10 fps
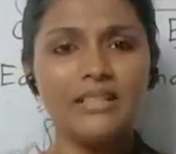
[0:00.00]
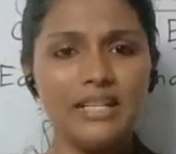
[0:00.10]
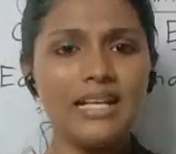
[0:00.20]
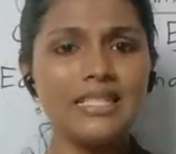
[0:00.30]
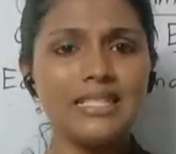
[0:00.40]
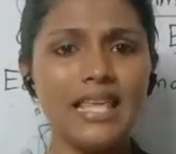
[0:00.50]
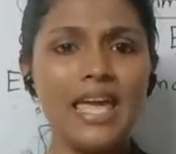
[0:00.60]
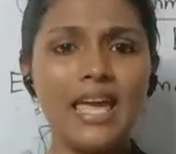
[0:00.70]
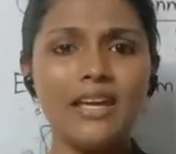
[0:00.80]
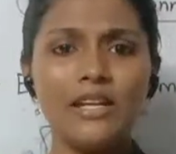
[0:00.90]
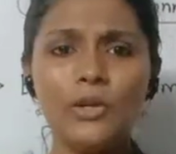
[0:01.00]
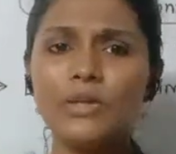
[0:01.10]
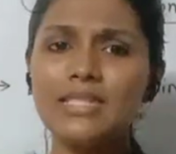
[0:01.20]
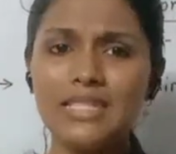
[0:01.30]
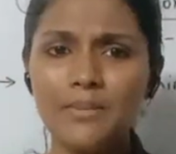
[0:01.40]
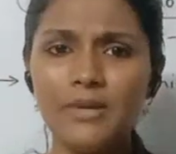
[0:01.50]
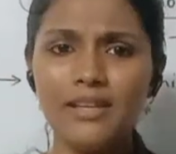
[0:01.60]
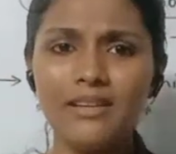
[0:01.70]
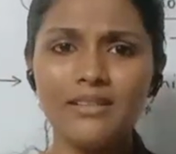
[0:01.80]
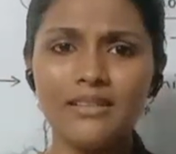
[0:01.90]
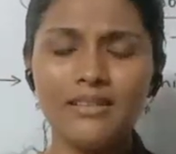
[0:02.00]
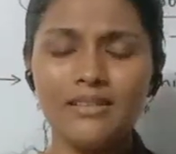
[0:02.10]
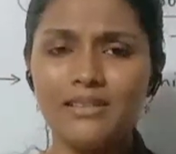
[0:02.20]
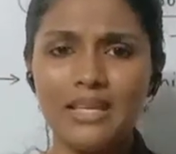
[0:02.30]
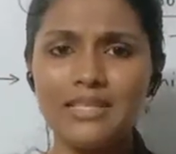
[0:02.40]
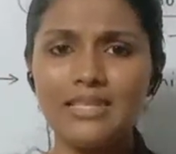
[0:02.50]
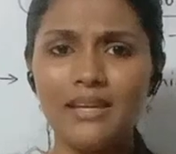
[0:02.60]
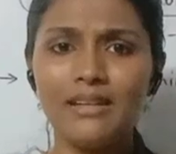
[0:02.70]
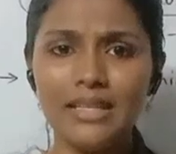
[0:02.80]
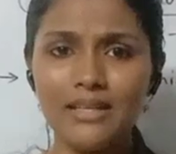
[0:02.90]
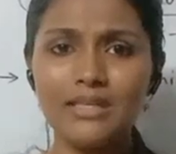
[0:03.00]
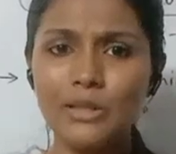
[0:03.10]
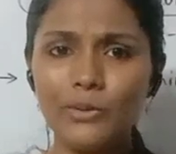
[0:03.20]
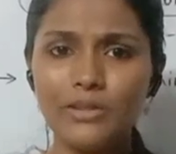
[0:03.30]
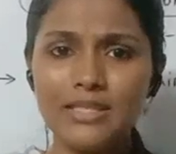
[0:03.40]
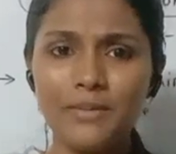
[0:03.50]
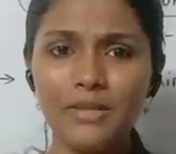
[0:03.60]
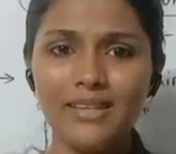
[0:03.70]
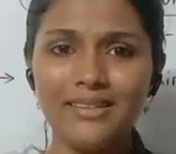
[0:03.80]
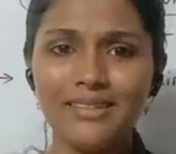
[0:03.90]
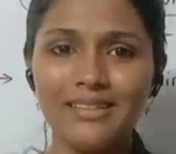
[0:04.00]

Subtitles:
Does they look similar? Does their ears look similar?